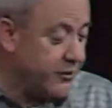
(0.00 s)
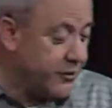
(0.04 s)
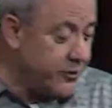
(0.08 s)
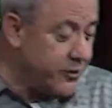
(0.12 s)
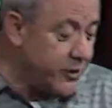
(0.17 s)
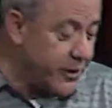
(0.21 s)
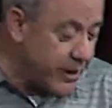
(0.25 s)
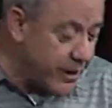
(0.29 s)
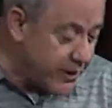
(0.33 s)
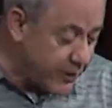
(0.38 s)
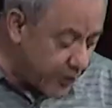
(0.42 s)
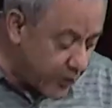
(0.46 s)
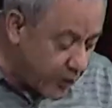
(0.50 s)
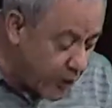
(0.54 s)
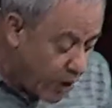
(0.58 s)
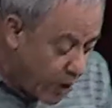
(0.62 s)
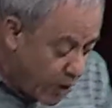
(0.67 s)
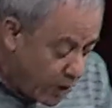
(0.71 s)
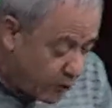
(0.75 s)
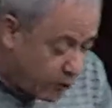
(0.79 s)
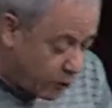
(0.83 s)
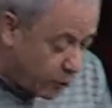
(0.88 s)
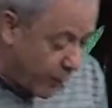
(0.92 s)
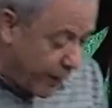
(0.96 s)
to do it under
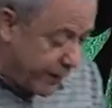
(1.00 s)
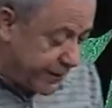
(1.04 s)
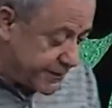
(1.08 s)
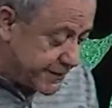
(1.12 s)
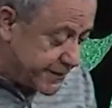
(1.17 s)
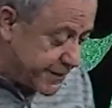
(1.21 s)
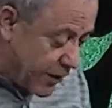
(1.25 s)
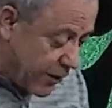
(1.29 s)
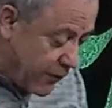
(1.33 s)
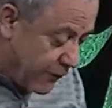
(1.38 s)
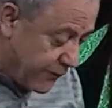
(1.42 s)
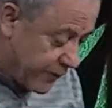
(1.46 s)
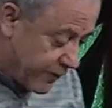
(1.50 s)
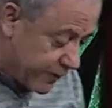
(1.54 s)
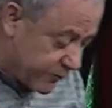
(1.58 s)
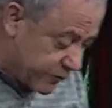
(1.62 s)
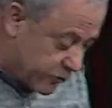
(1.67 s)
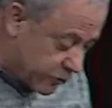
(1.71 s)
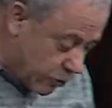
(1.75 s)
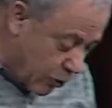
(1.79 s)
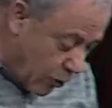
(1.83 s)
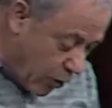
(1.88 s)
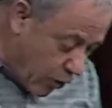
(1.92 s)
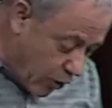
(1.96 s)
great self
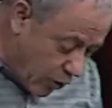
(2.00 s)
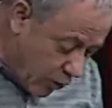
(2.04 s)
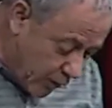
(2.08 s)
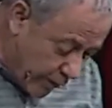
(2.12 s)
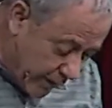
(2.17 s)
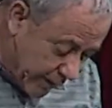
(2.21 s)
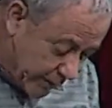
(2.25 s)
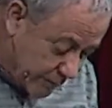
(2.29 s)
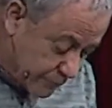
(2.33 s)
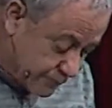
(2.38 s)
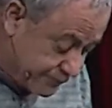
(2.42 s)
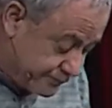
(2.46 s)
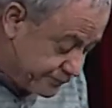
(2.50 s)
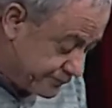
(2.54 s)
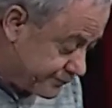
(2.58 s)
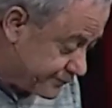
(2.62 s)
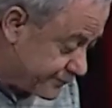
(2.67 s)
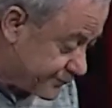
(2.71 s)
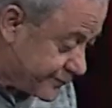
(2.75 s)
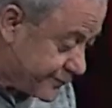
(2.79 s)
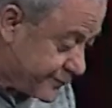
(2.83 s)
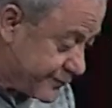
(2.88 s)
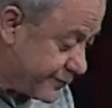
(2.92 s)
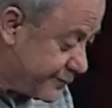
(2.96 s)
control and
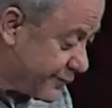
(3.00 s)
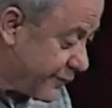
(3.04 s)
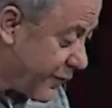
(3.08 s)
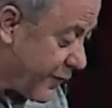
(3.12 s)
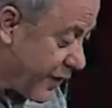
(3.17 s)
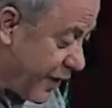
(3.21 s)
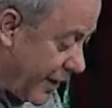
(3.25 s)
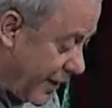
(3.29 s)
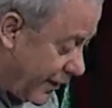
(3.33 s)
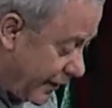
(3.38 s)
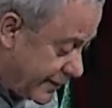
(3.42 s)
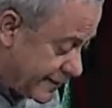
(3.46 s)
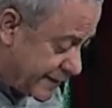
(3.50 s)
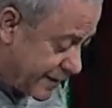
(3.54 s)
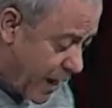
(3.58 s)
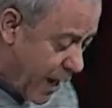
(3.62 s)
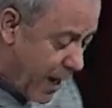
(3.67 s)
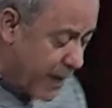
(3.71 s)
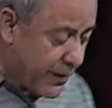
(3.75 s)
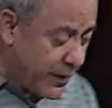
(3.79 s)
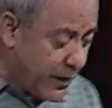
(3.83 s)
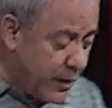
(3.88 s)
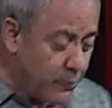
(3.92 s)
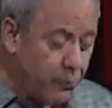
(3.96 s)
and he's
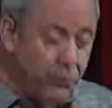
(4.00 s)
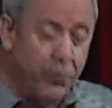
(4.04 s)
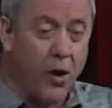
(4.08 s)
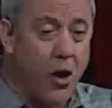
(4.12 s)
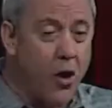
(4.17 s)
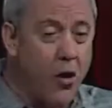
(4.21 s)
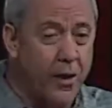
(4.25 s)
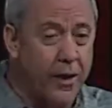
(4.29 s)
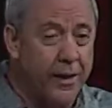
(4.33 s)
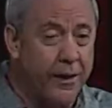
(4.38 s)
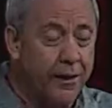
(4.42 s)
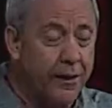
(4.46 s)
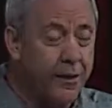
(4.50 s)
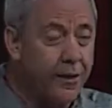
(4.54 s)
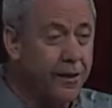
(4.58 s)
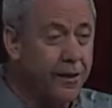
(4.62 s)
not going to blow it